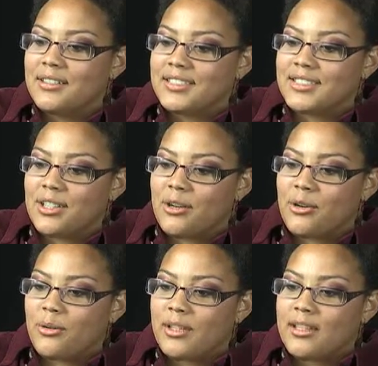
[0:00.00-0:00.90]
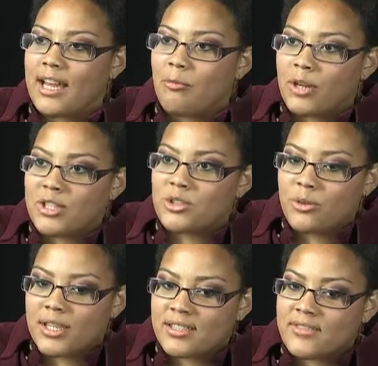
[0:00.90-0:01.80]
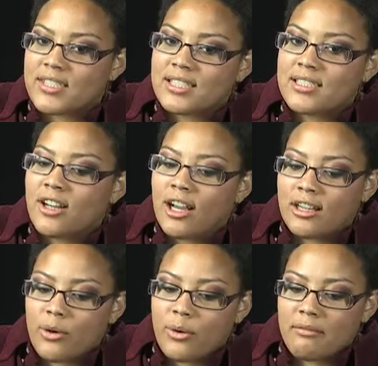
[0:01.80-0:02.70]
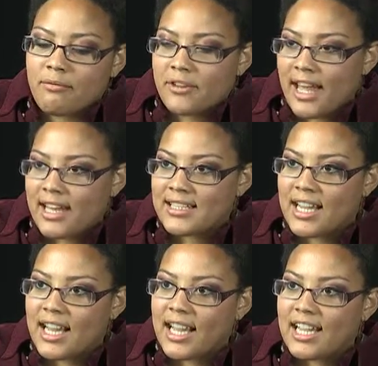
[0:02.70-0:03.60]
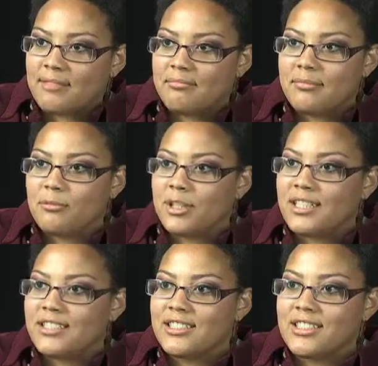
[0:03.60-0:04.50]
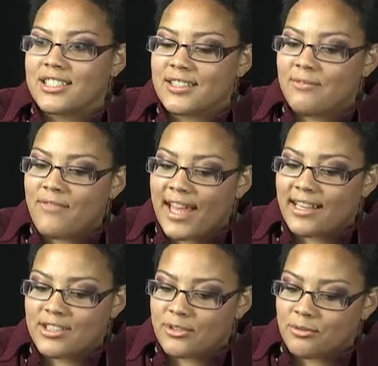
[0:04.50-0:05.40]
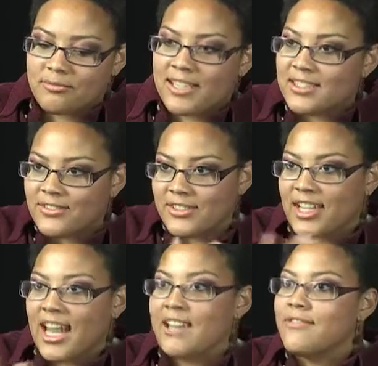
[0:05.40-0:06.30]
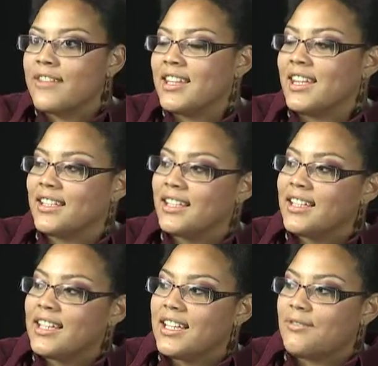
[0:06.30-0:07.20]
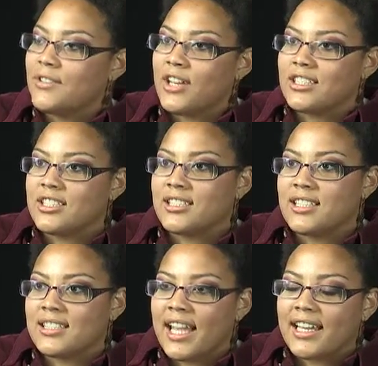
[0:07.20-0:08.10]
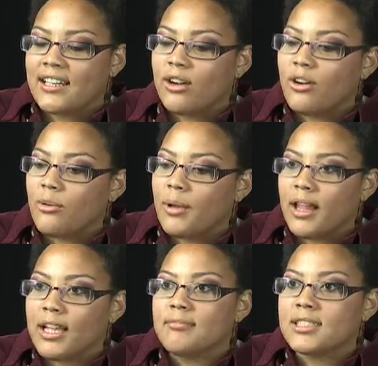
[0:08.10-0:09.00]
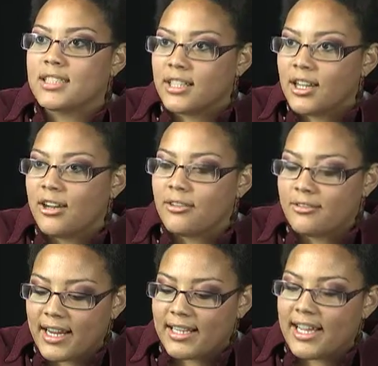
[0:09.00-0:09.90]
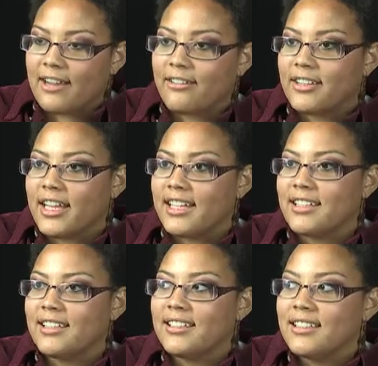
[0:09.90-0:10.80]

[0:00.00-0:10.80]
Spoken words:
so that one choice of just not going for that time would just affect your rest of your life. And then if you had just decided, oh, well, I'm just going to go right now, like